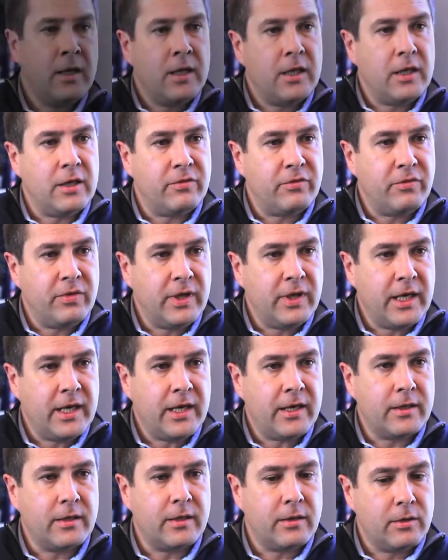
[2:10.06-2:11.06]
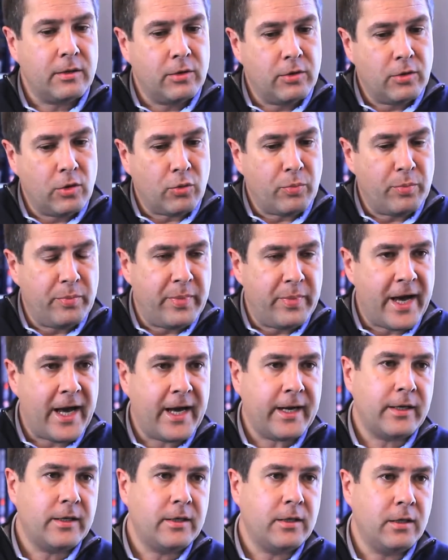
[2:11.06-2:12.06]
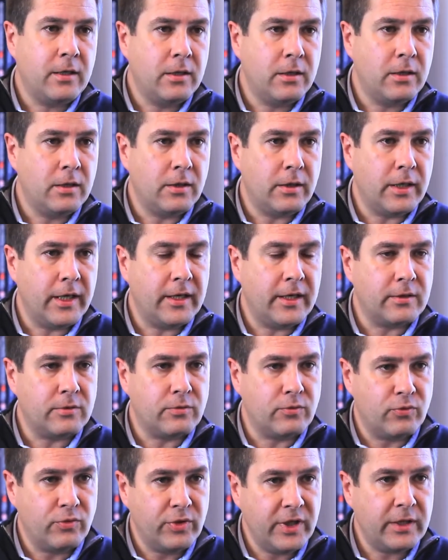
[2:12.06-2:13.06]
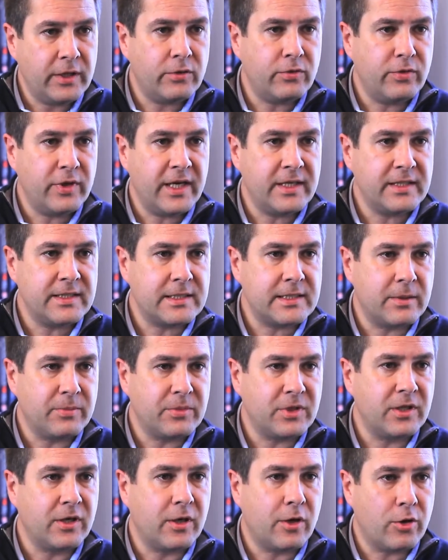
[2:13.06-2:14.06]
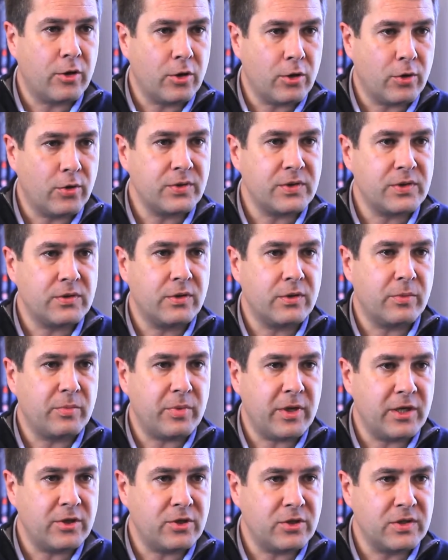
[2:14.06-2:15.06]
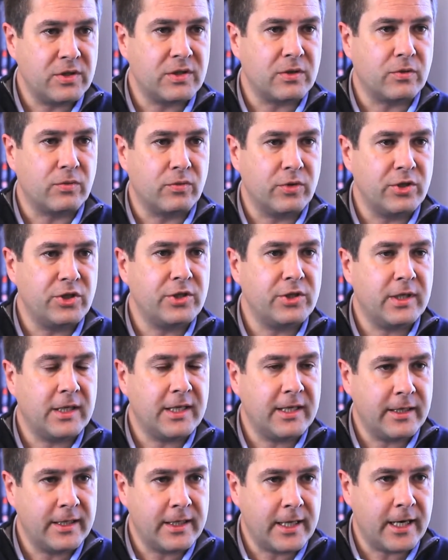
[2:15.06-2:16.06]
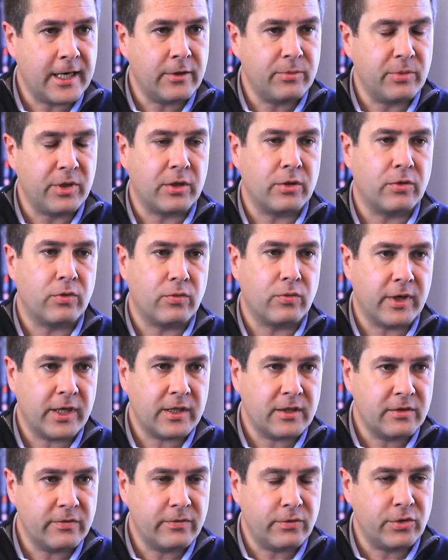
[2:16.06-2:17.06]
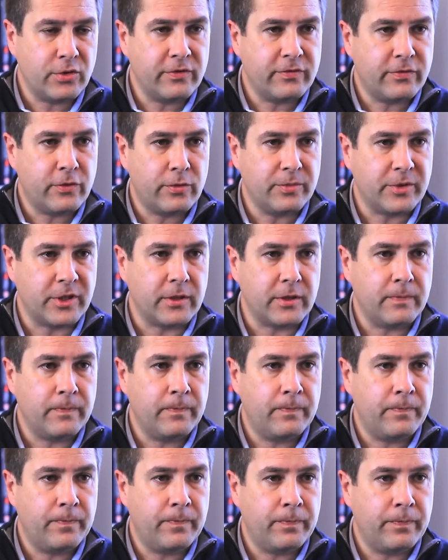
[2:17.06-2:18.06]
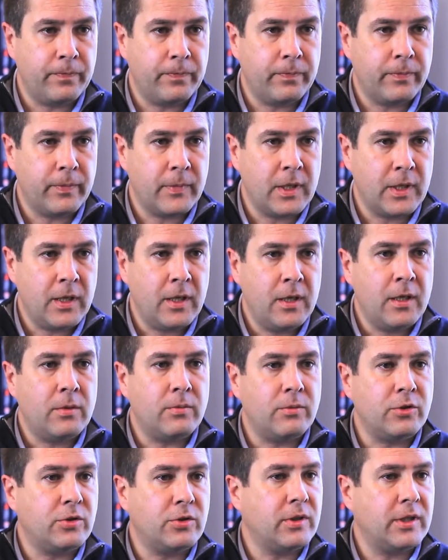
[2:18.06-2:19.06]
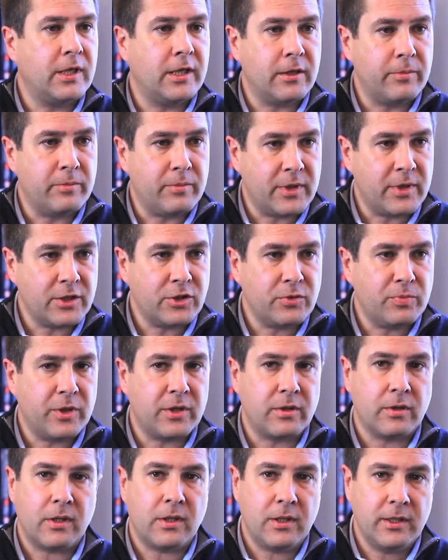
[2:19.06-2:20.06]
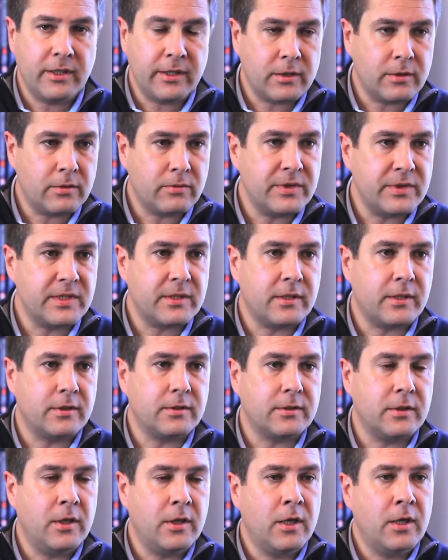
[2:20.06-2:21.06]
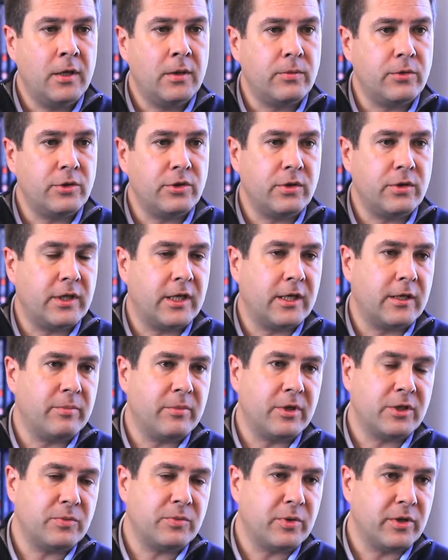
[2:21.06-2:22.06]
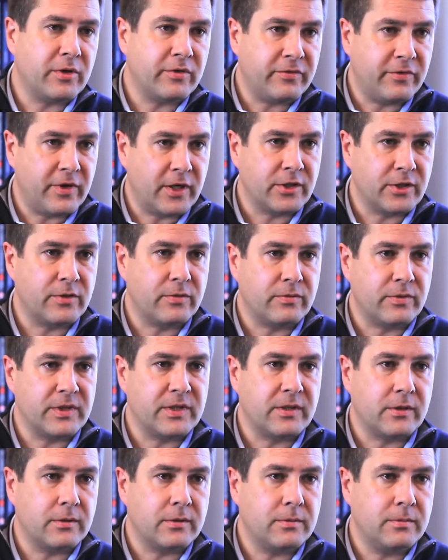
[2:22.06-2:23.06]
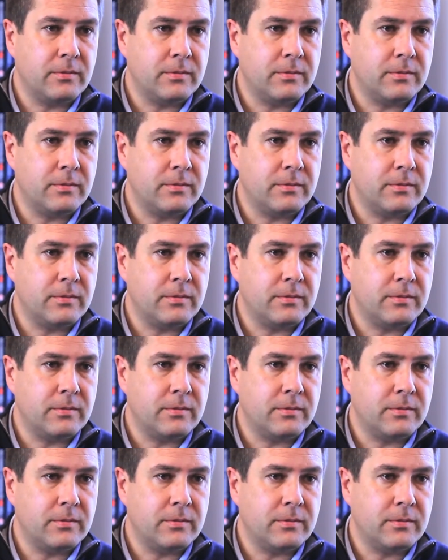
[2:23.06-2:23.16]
If we can go back and recreate something close to the patient's original anatomy, corrected for deformity, we should get a much better clinical result, we should get a much better functional result.